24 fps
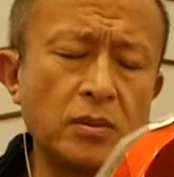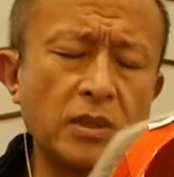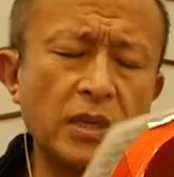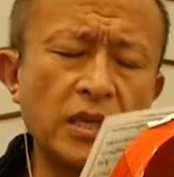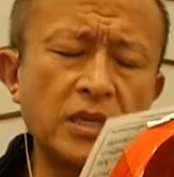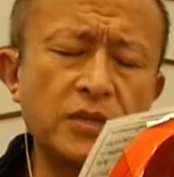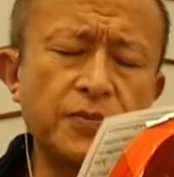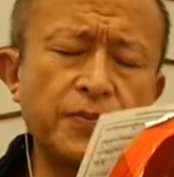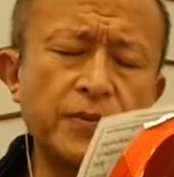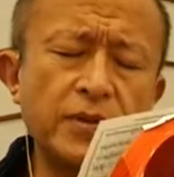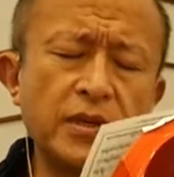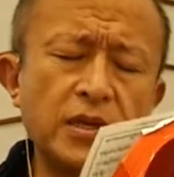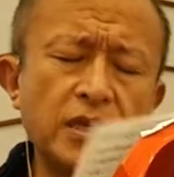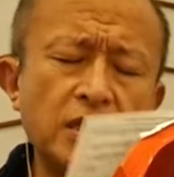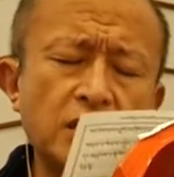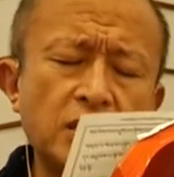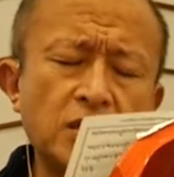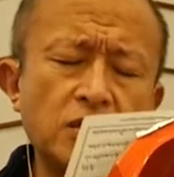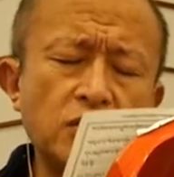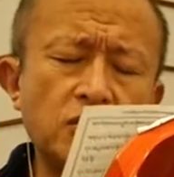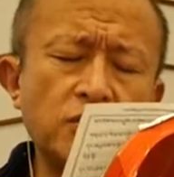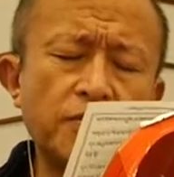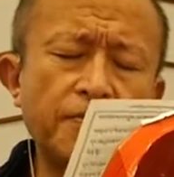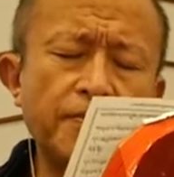
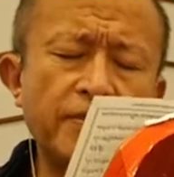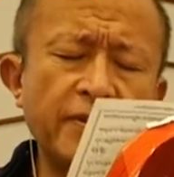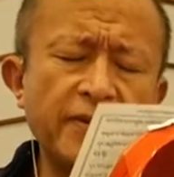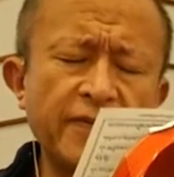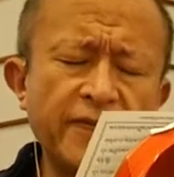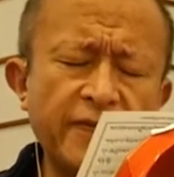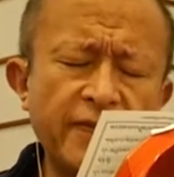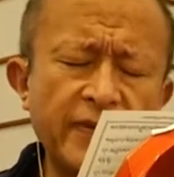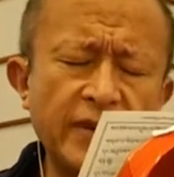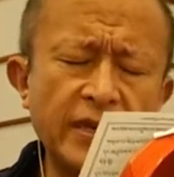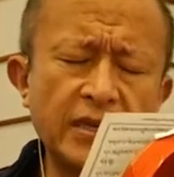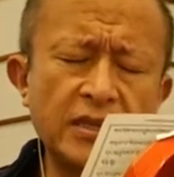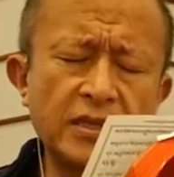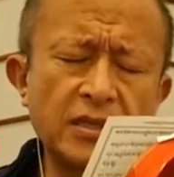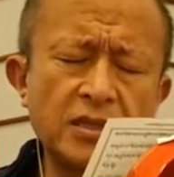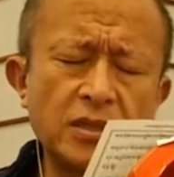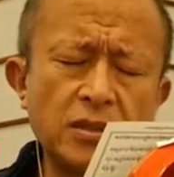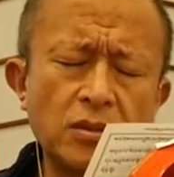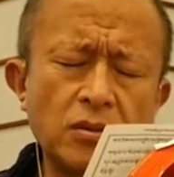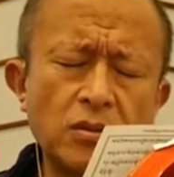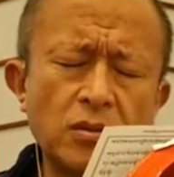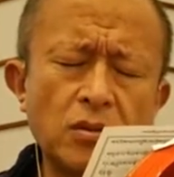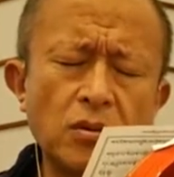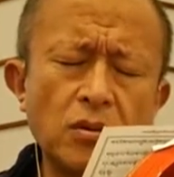Aspiration to perfect
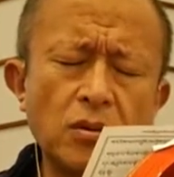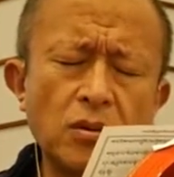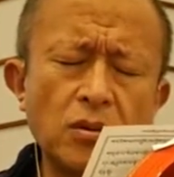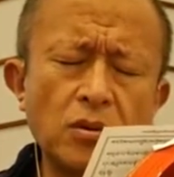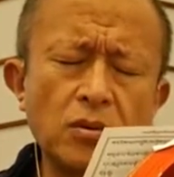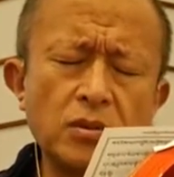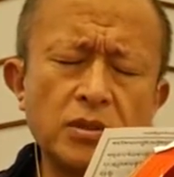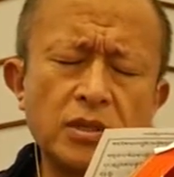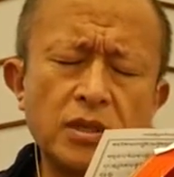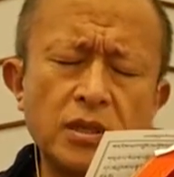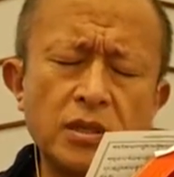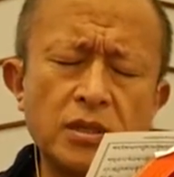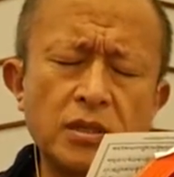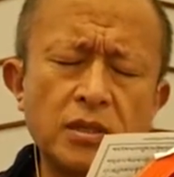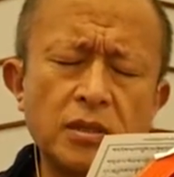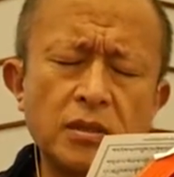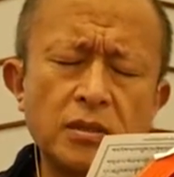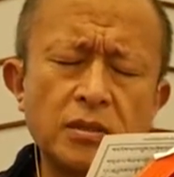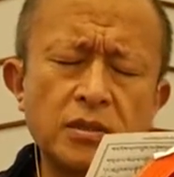all the